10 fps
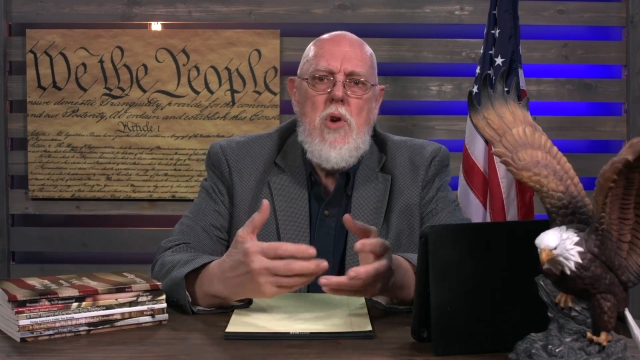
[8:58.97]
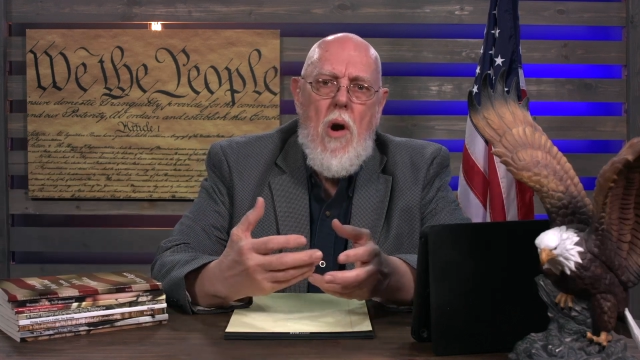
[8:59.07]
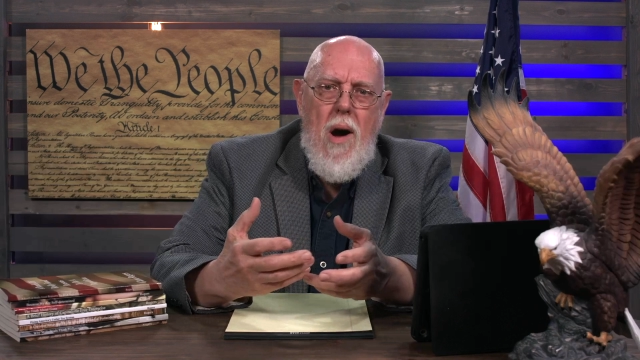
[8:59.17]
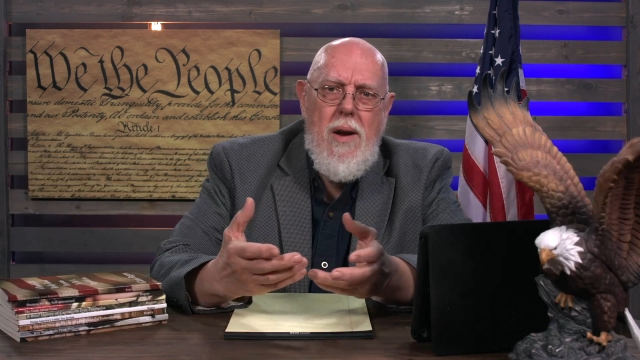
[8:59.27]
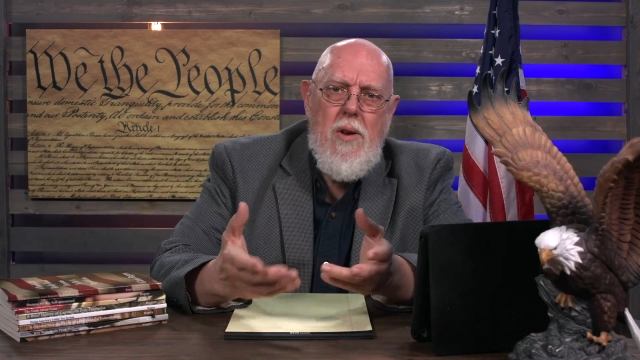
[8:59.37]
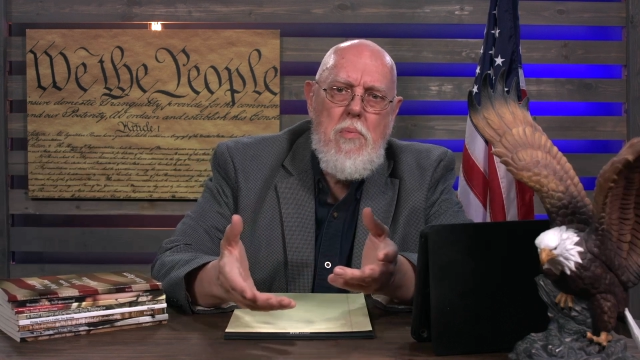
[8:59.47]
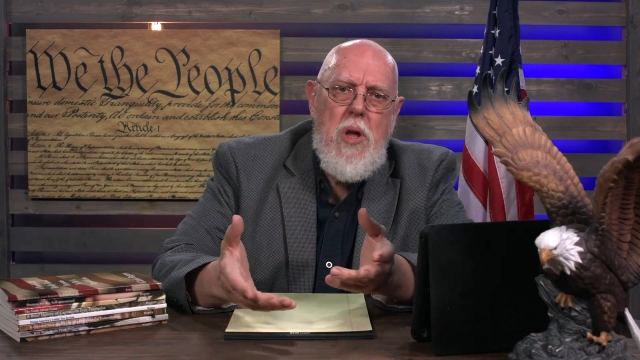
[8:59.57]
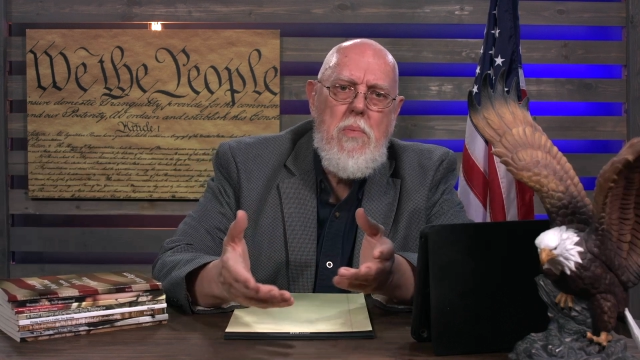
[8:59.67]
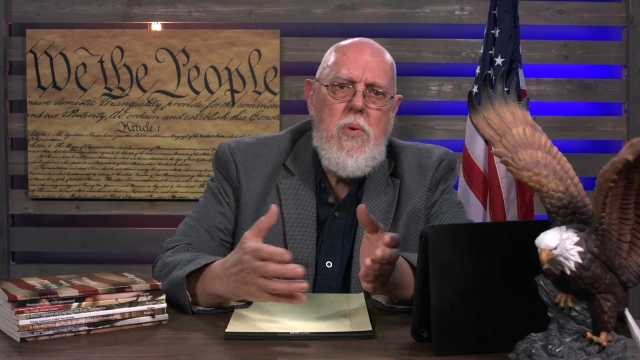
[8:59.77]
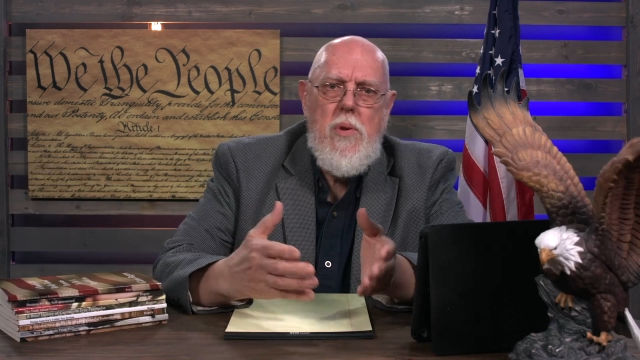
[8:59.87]
talk to
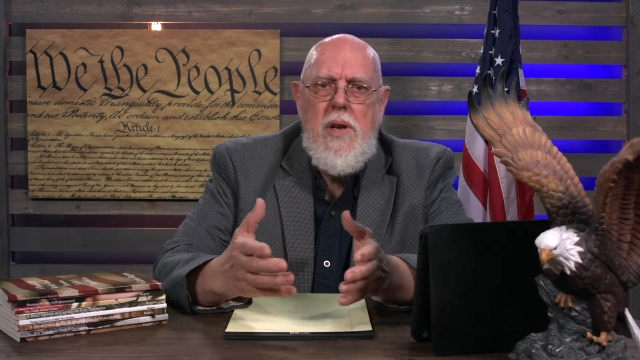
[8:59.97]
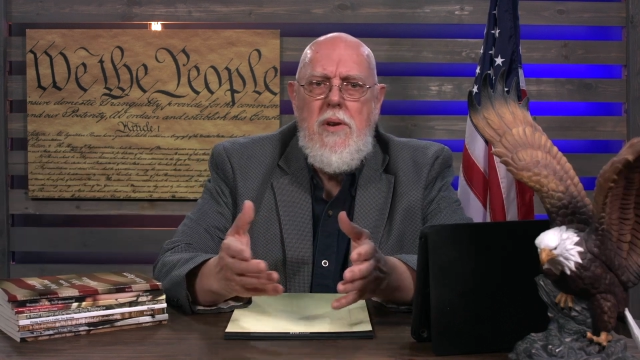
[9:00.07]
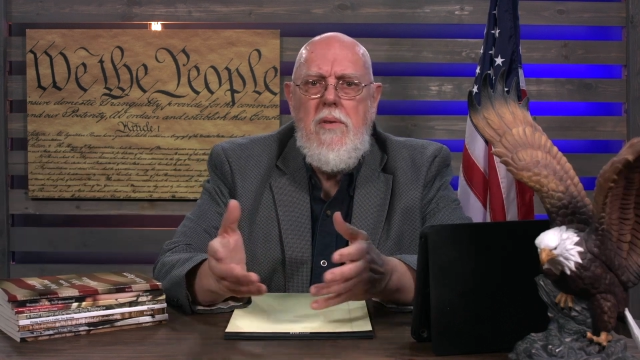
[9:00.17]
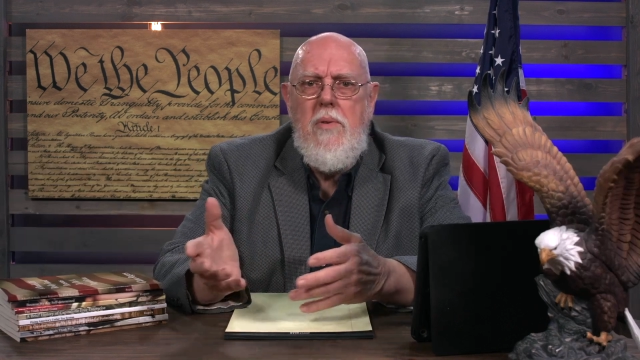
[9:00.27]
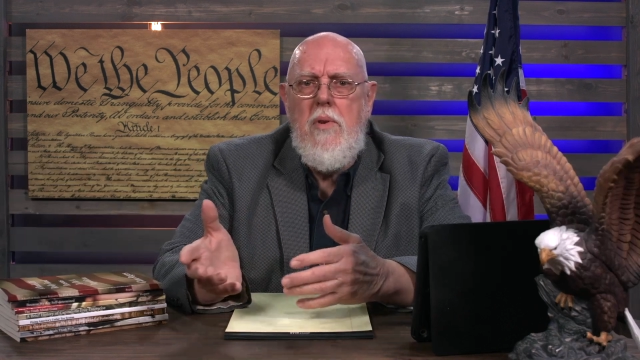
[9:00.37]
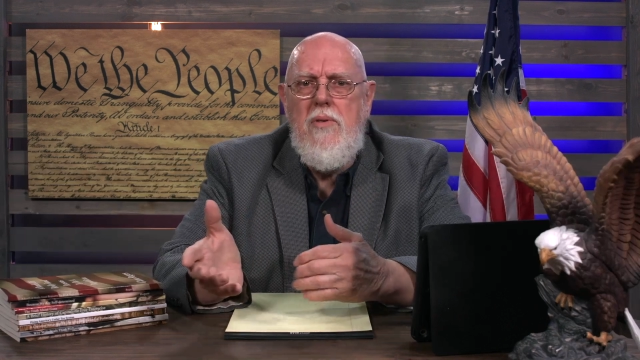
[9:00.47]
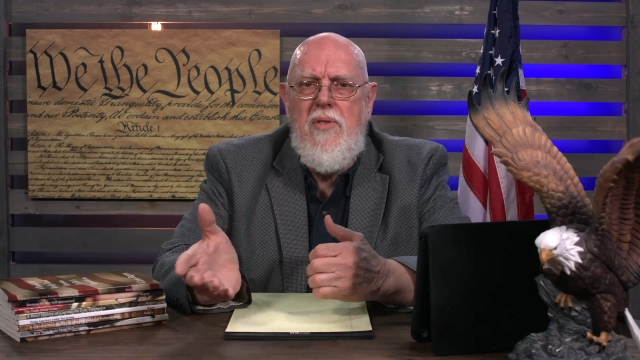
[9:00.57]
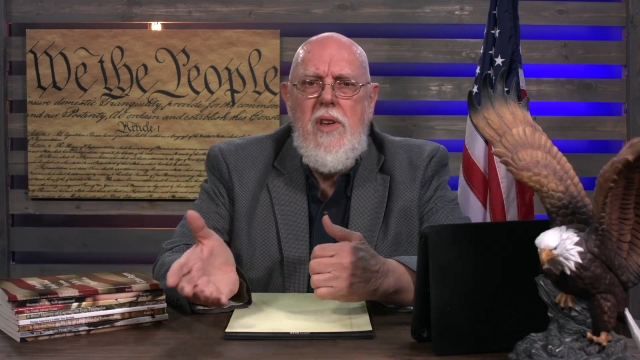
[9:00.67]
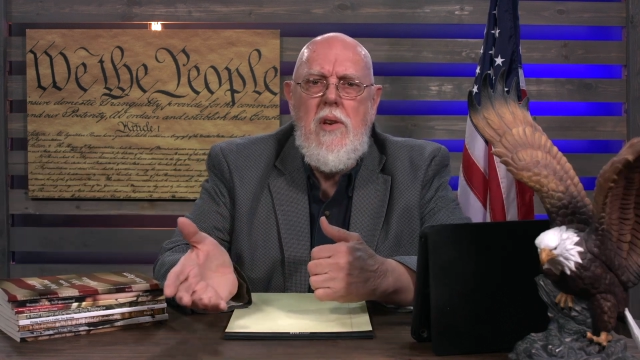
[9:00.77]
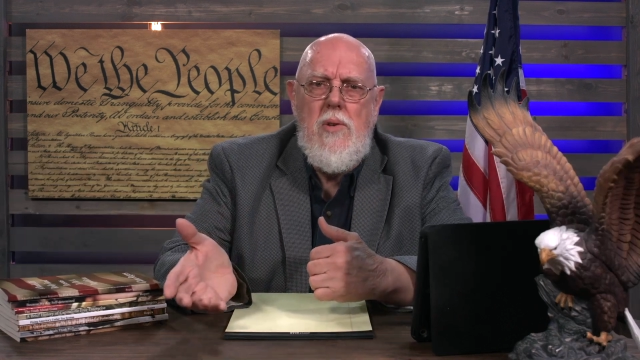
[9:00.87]
people in different
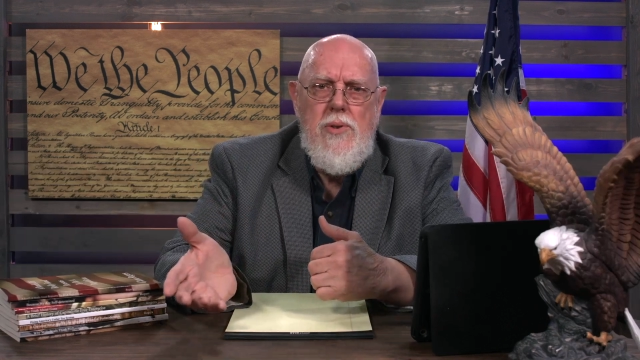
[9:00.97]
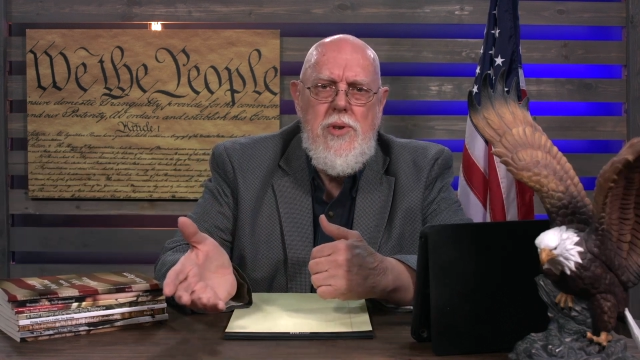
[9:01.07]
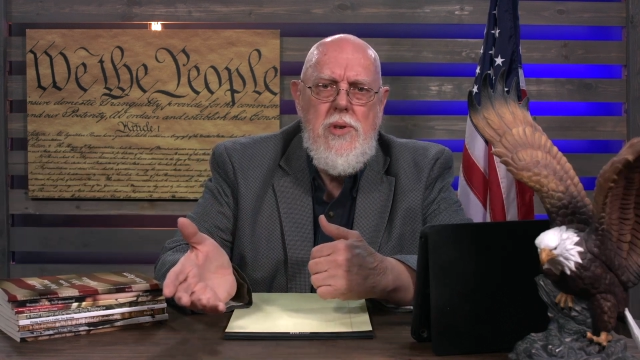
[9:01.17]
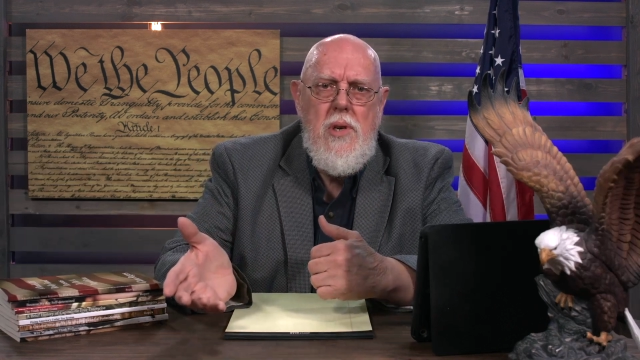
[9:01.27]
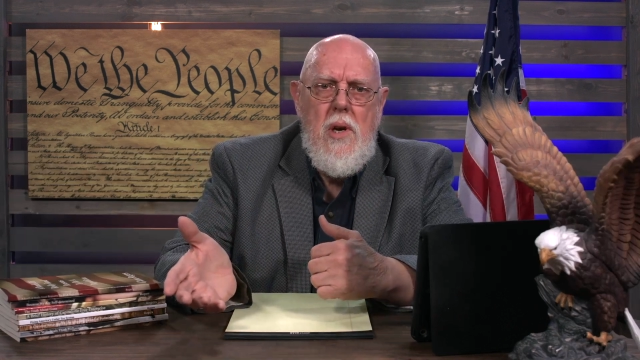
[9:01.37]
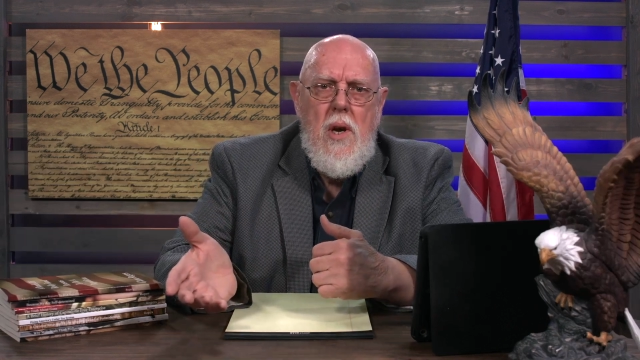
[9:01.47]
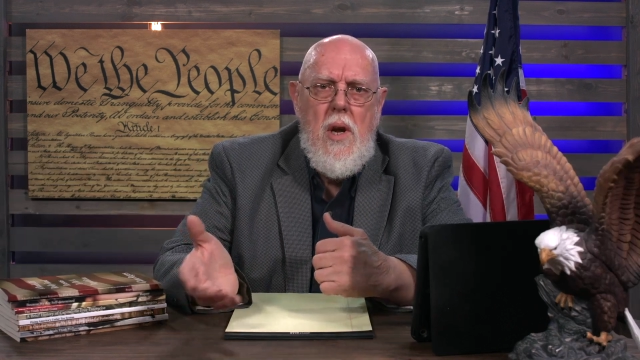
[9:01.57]
fields,